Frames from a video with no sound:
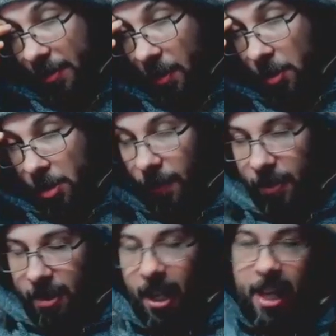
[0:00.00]
not sure if
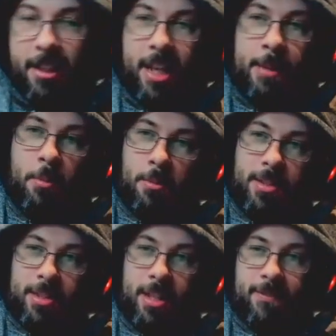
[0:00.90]
it's a Latin name or
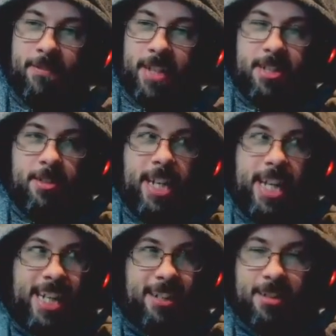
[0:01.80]
it's like Victory
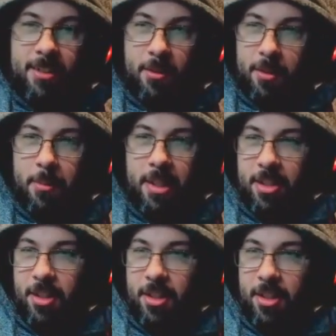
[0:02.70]
England or something
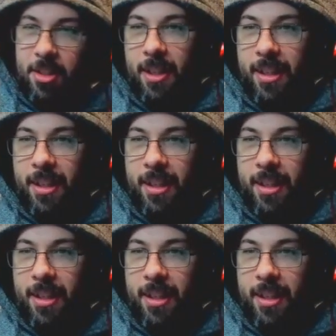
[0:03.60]
stupid like that.